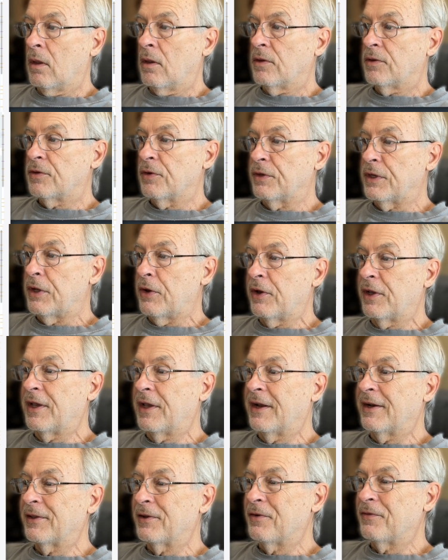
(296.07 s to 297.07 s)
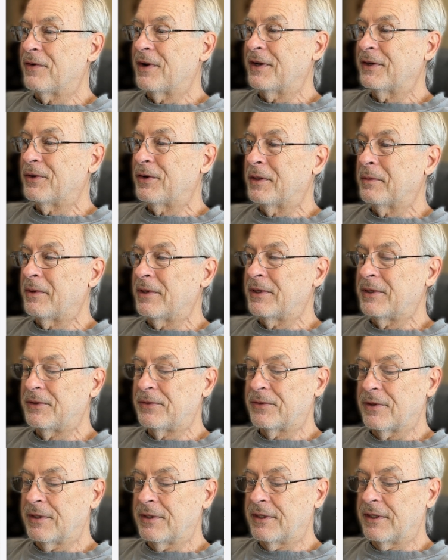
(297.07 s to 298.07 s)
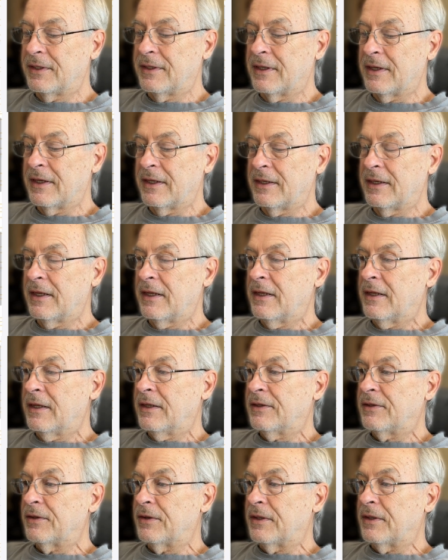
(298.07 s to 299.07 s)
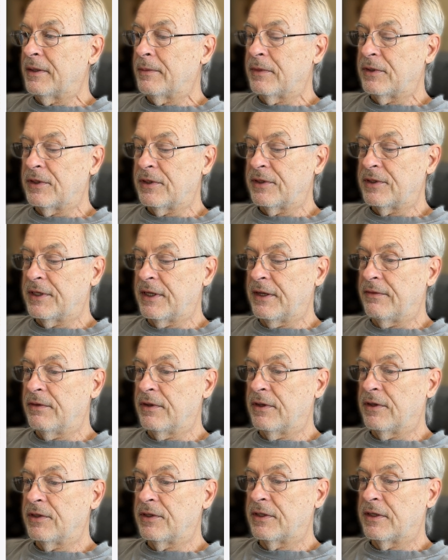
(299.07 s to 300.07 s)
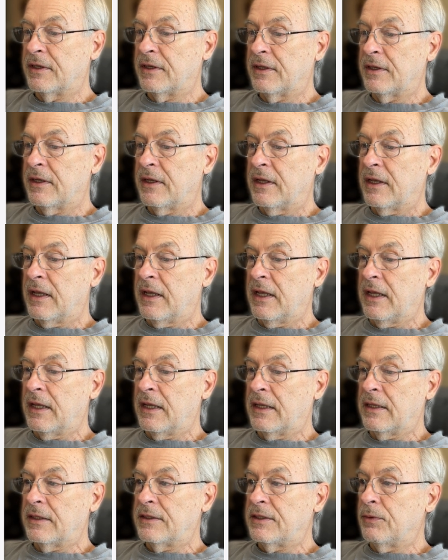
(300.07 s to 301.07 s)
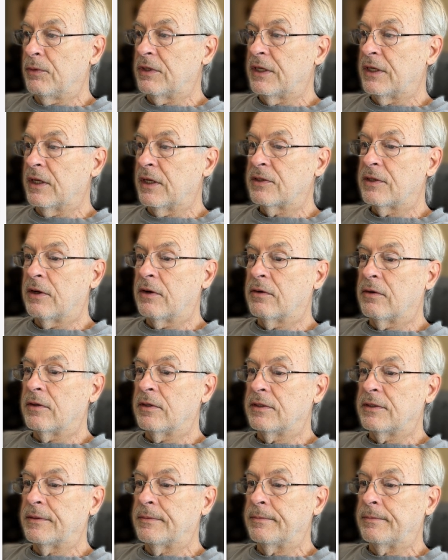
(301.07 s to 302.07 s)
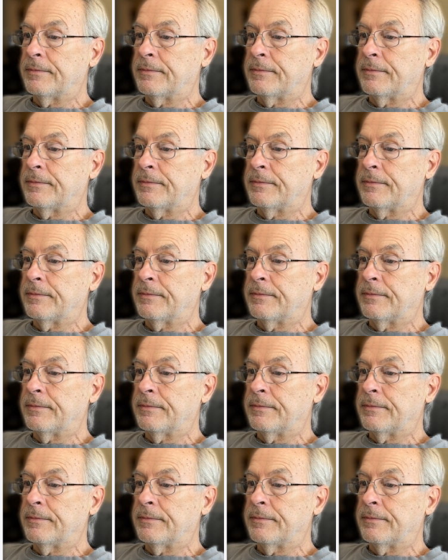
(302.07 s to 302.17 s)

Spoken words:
So now I got to go find all the places where I did that. So I'm gonna just save this and see what the next error is.